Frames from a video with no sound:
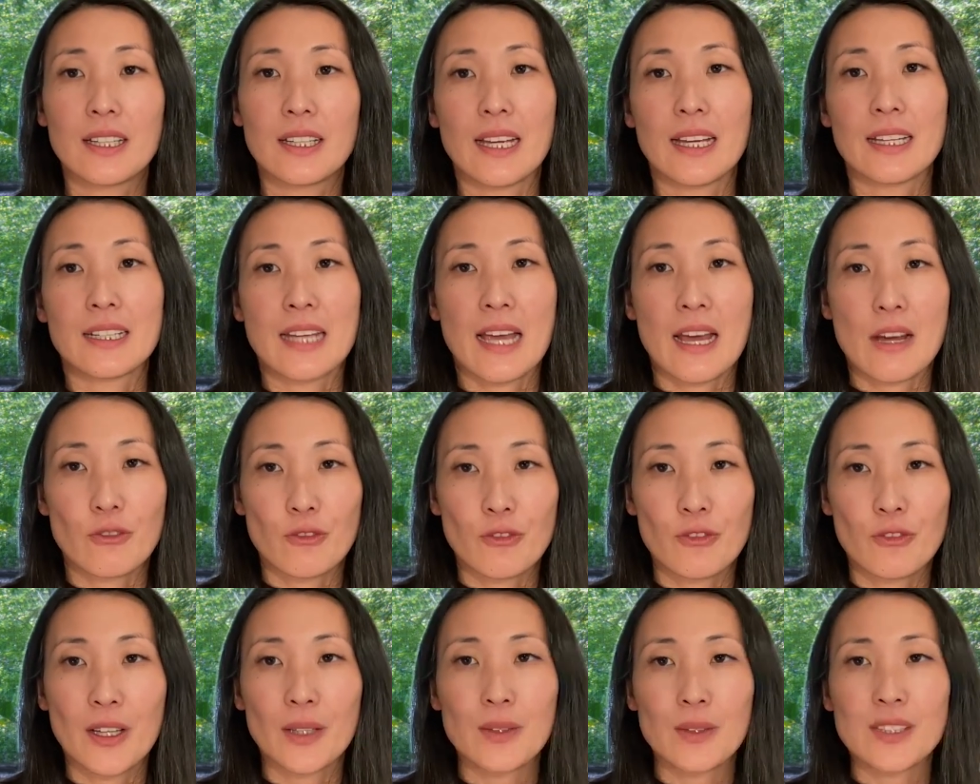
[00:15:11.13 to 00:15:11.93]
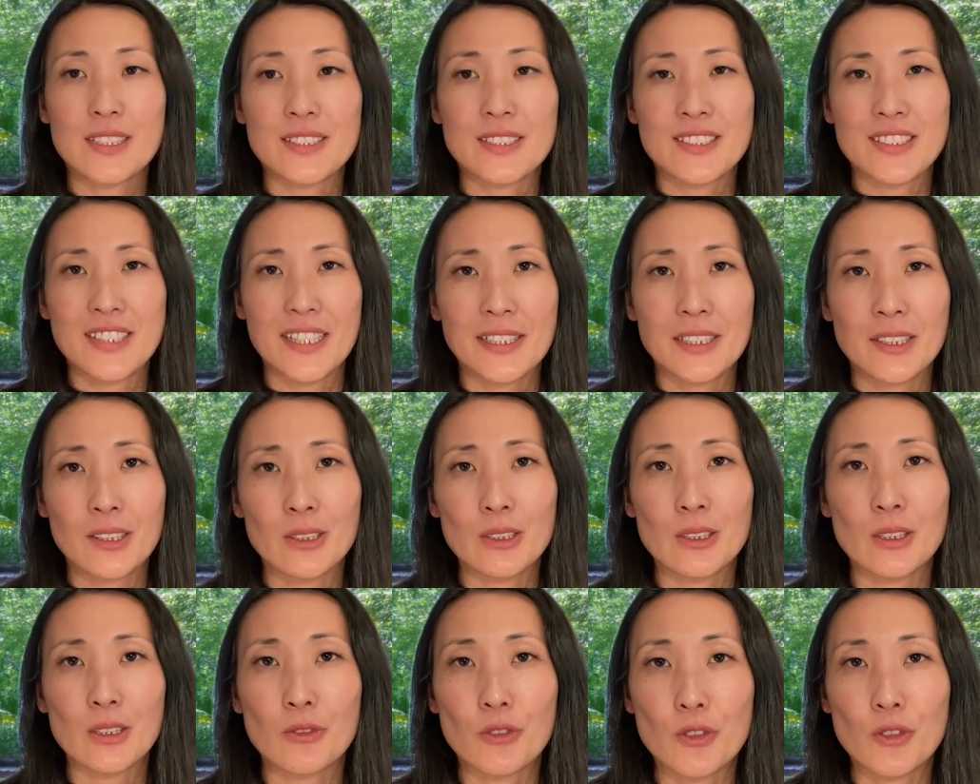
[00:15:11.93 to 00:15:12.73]
and have felt the
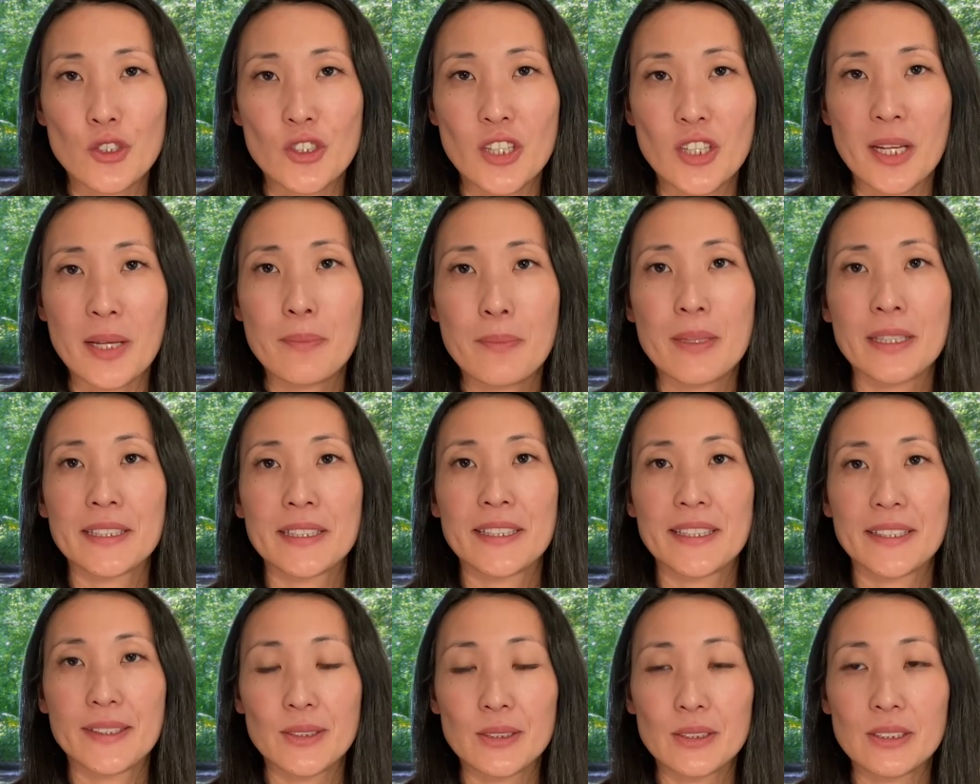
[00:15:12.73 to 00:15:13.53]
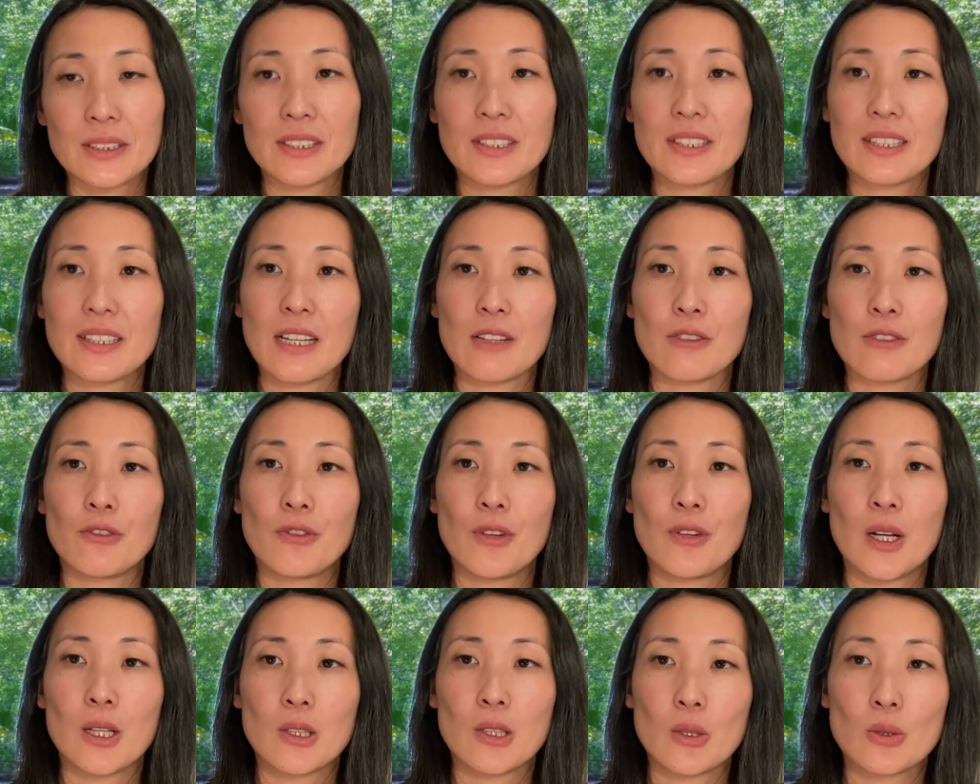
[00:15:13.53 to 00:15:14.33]
cycle of shame and guilt that
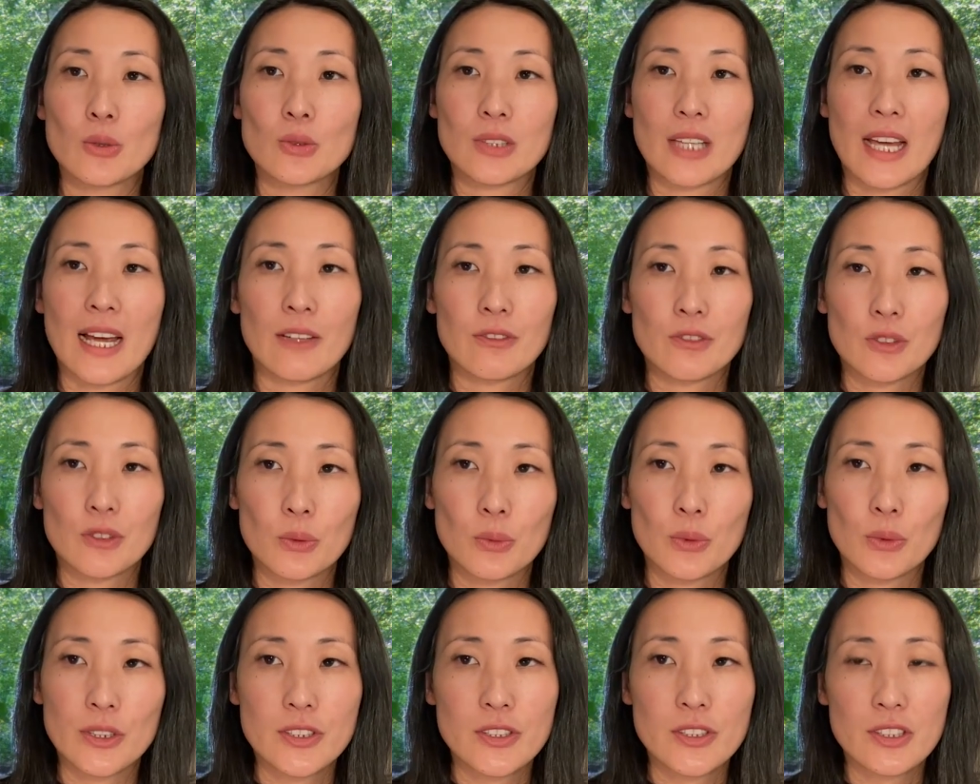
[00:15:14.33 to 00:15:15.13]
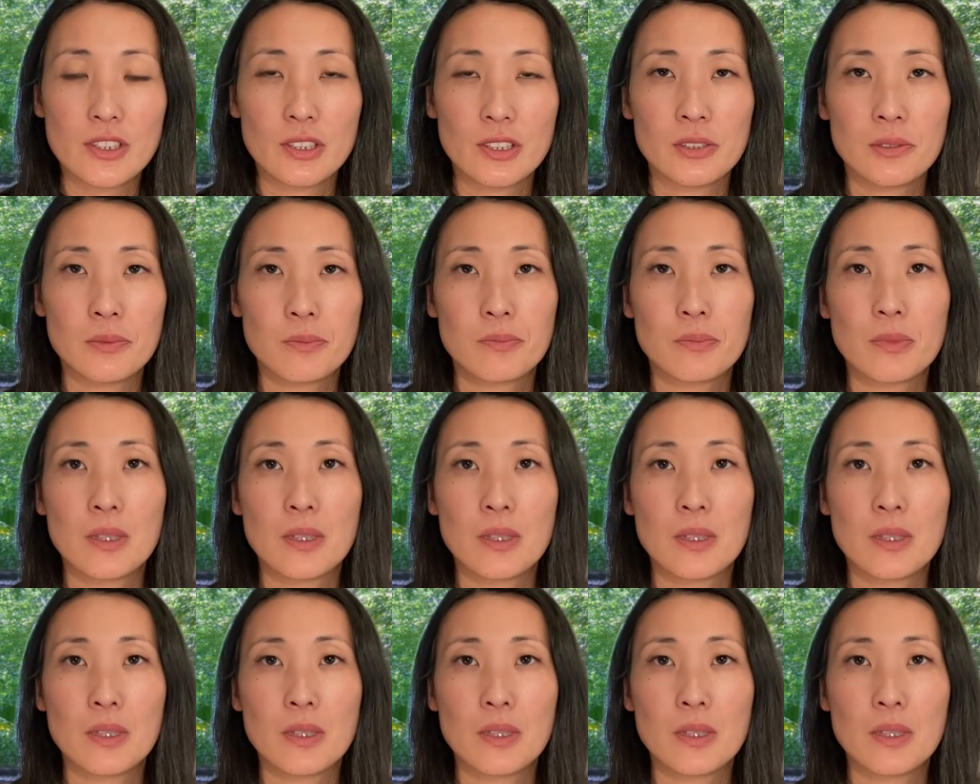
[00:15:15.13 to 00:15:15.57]
follows afterwards,